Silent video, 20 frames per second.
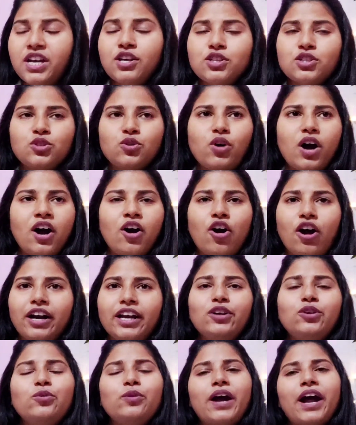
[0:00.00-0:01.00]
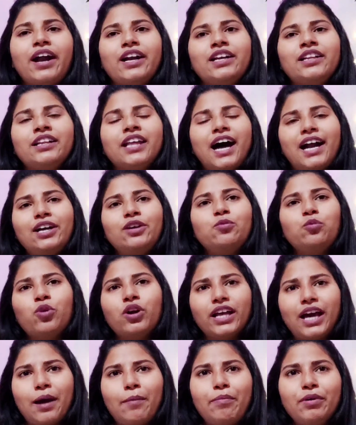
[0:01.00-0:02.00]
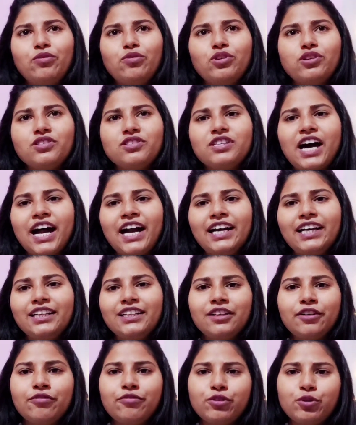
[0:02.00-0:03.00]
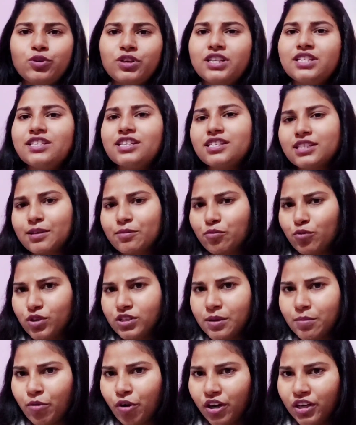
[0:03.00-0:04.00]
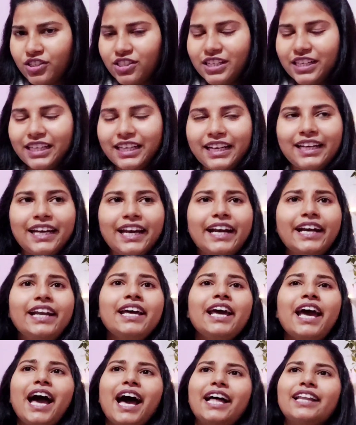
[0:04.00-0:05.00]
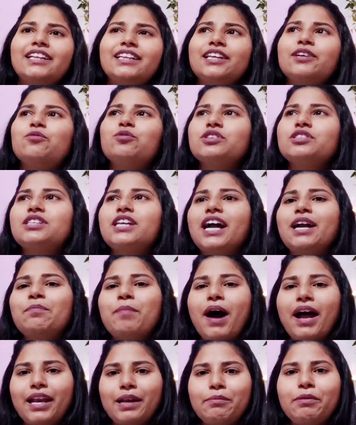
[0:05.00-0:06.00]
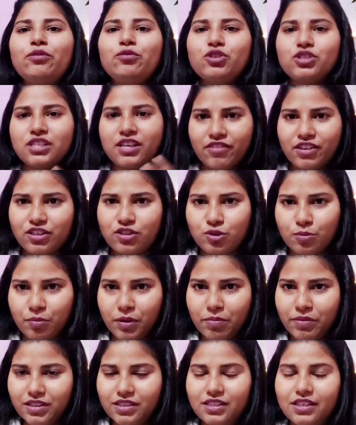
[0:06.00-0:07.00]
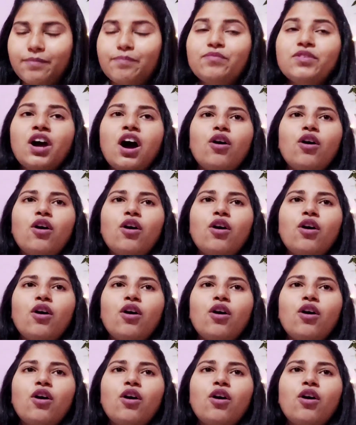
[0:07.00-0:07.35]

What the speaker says: So according to that, what happened was that the feudal system was abolished in England, and the thing was that Parliament was given supremacy.